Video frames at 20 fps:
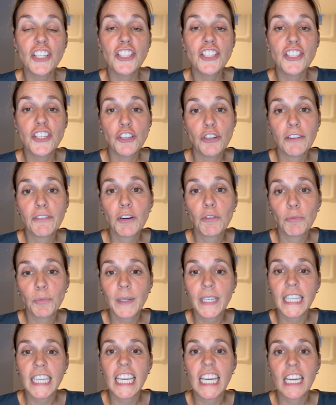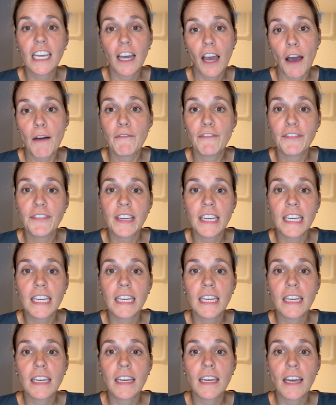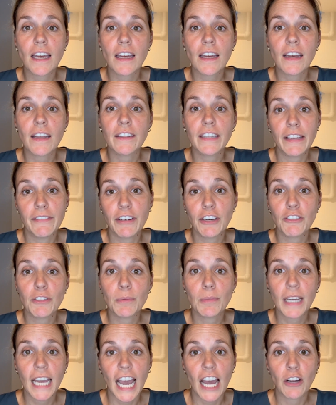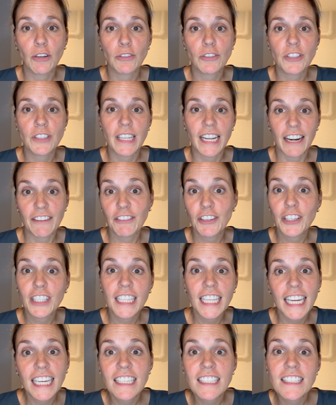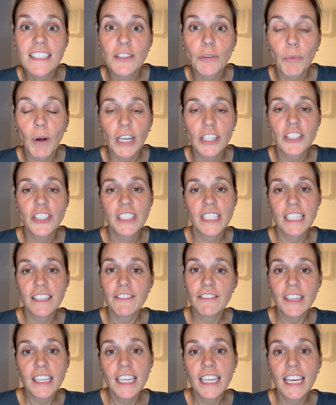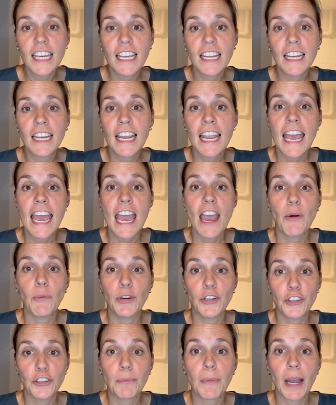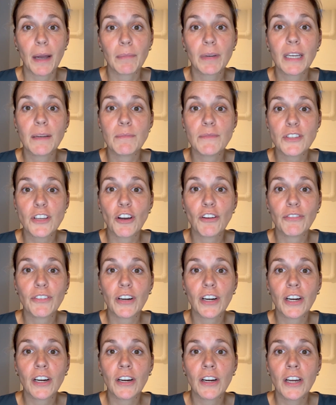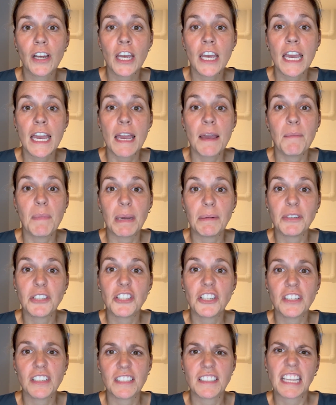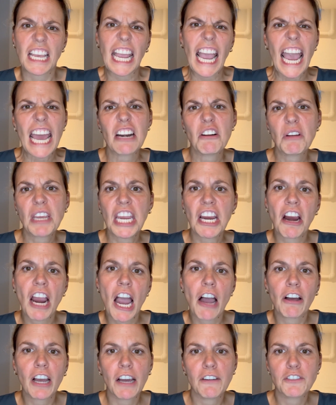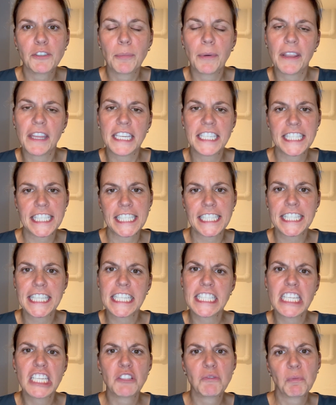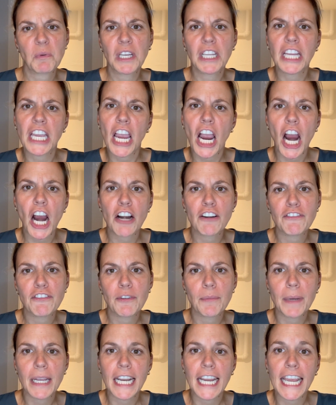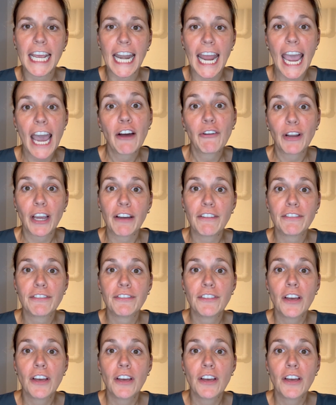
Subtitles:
Do you have a really comfy living room couch that everyone likes to watch TV in? When your mom comes over, maybe she does like, I don't care how comfortable this is. This is really hard for me to get out of.